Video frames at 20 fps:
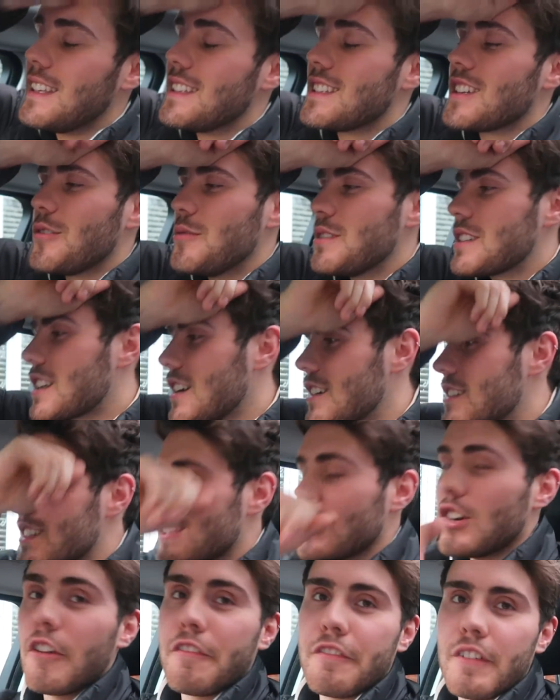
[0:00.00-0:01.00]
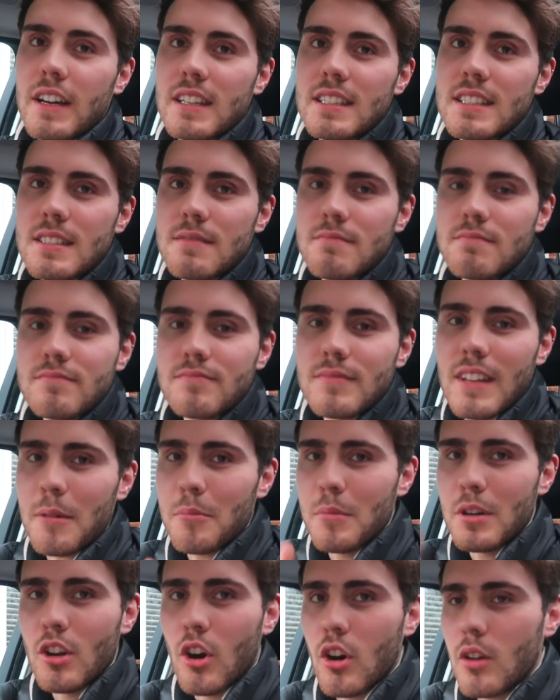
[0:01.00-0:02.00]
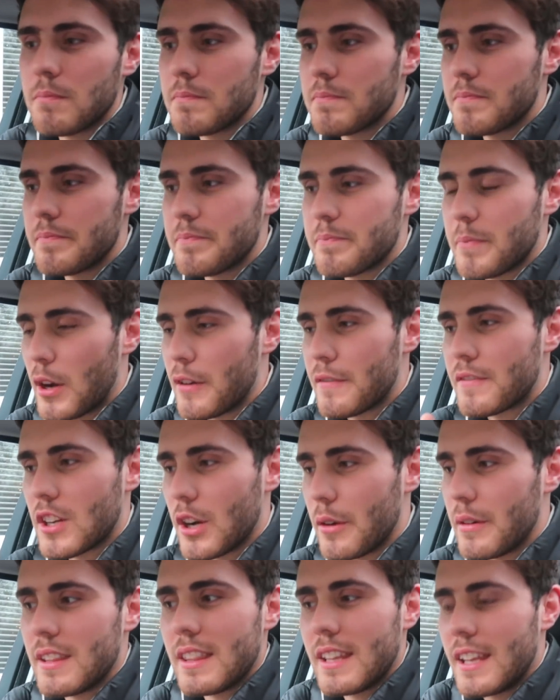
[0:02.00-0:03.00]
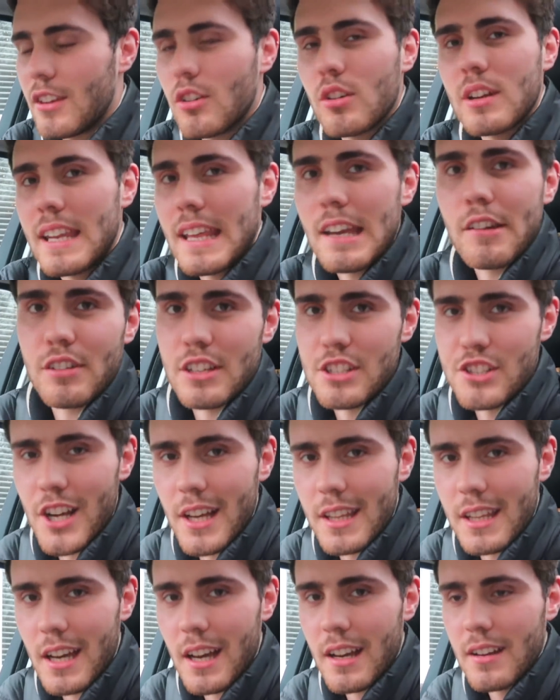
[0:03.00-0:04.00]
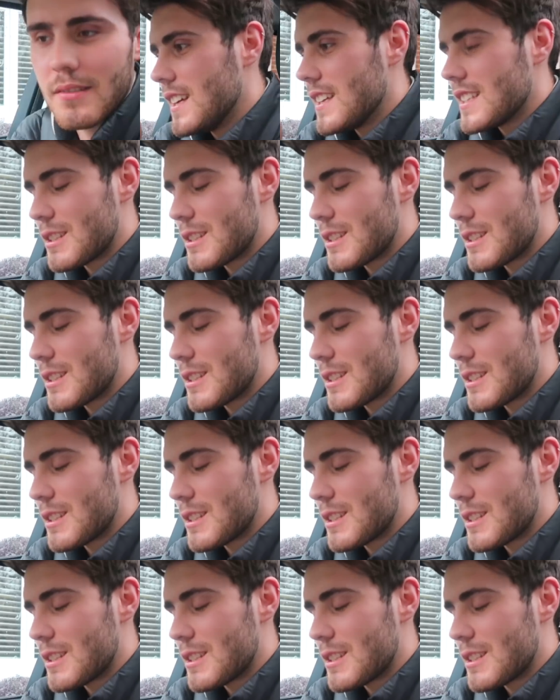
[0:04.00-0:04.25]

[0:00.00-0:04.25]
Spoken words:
and Zoe's going to the office, and we're not both going, they're not near each other.